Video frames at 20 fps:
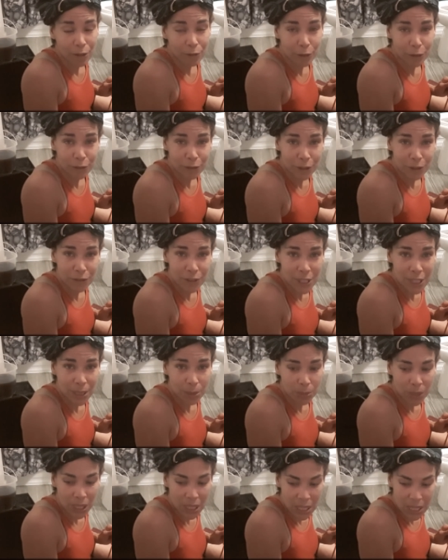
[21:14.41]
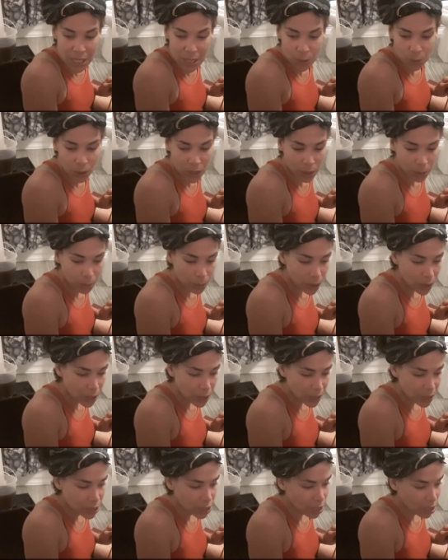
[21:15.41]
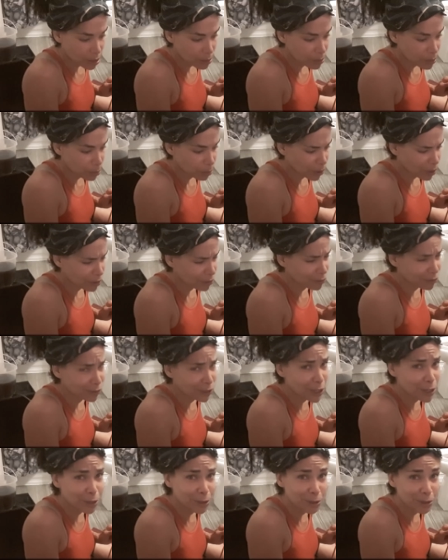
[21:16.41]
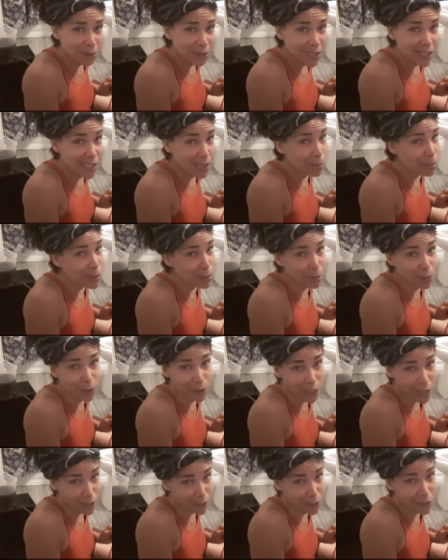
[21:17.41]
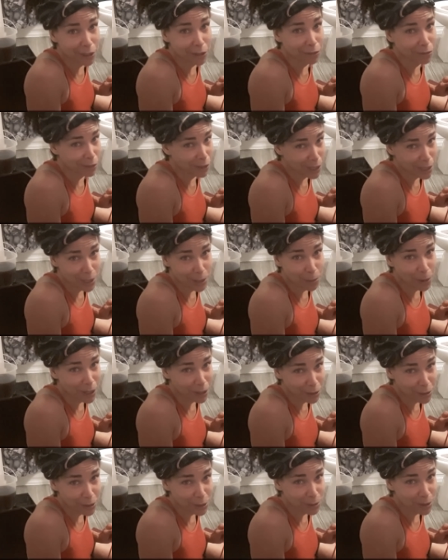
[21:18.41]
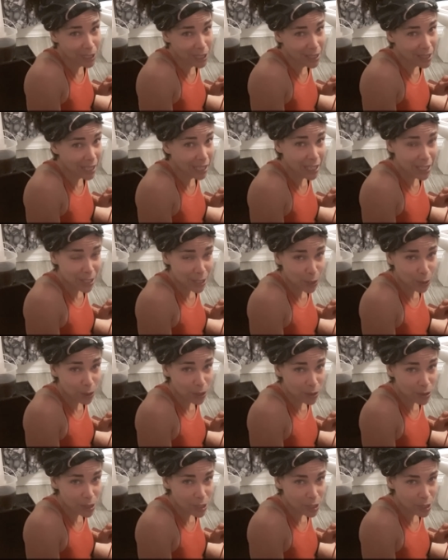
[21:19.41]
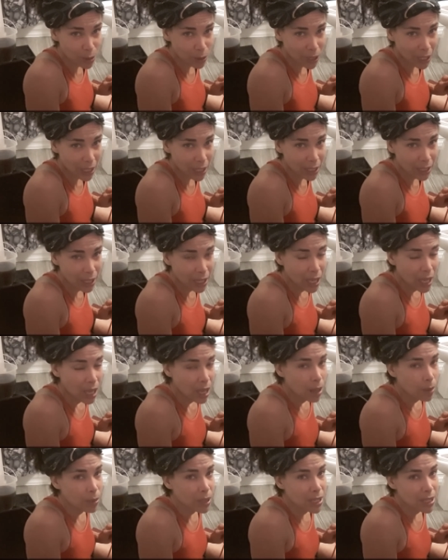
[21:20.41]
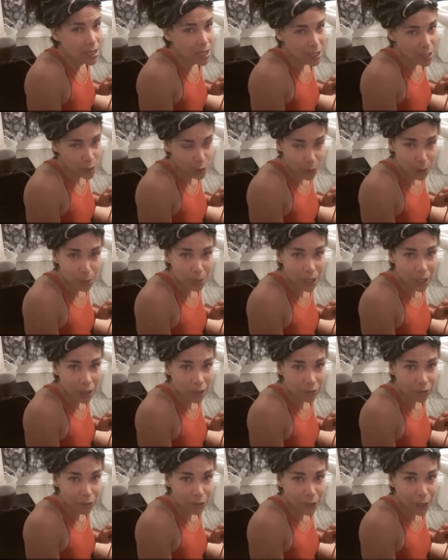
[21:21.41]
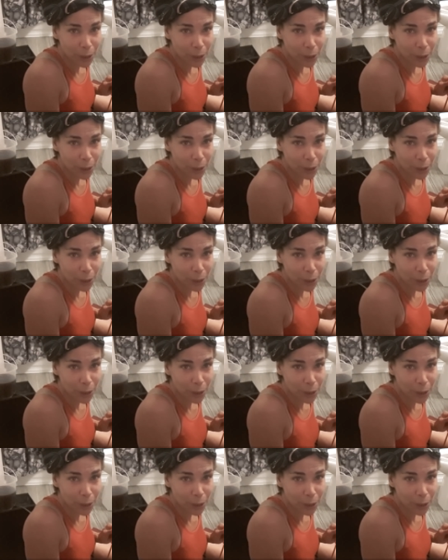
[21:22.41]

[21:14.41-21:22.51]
for 15 minutes, read a book, talk to people on the phone. Some people talk to their friends while they're doing it. They get so used to doing it, but it's extremely good for